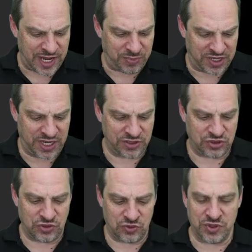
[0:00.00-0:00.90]

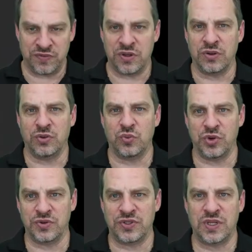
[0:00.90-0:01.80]
application-driven
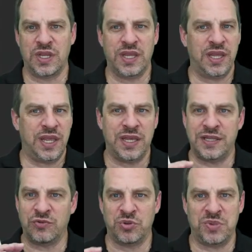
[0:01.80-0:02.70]
roots. And
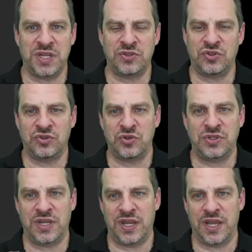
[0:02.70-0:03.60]
that remains true
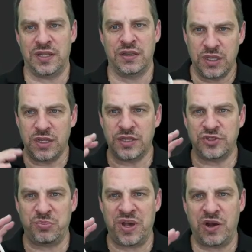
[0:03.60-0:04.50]
today. It's
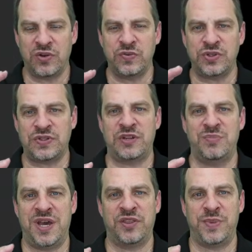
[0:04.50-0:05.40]
a powerful set of
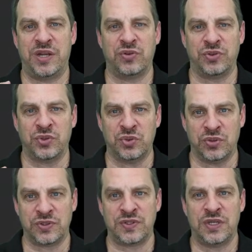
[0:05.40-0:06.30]
mathematical
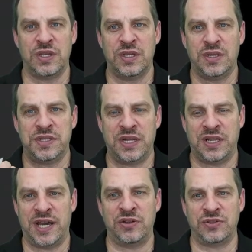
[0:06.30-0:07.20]
tools that
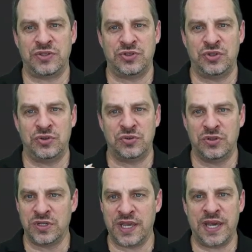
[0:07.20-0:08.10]
allows us to
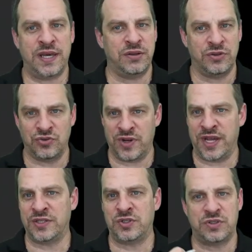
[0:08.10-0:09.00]
look at,
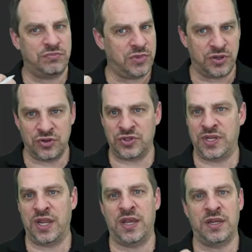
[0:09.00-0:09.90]
address,
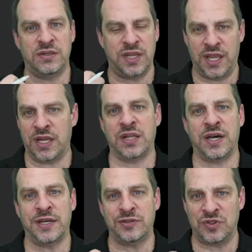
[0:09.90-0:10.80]
understand,
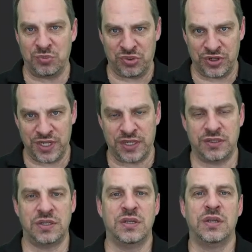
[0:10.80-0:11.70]
analyze, and
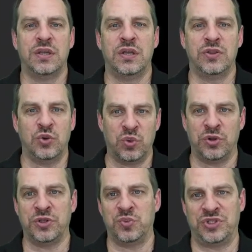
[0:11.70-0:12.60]
predict the
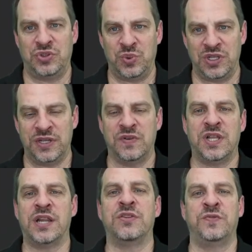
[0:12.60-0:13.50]
world in which we live, a
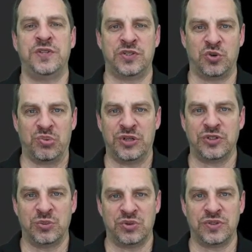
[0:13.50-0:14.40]
lot of the physical
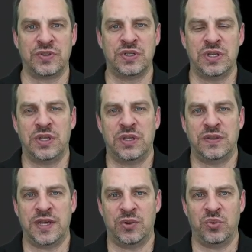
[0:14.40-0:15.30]
principles
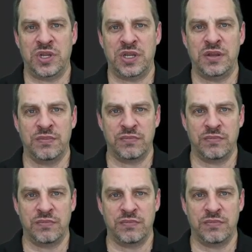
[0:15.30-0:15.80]
that we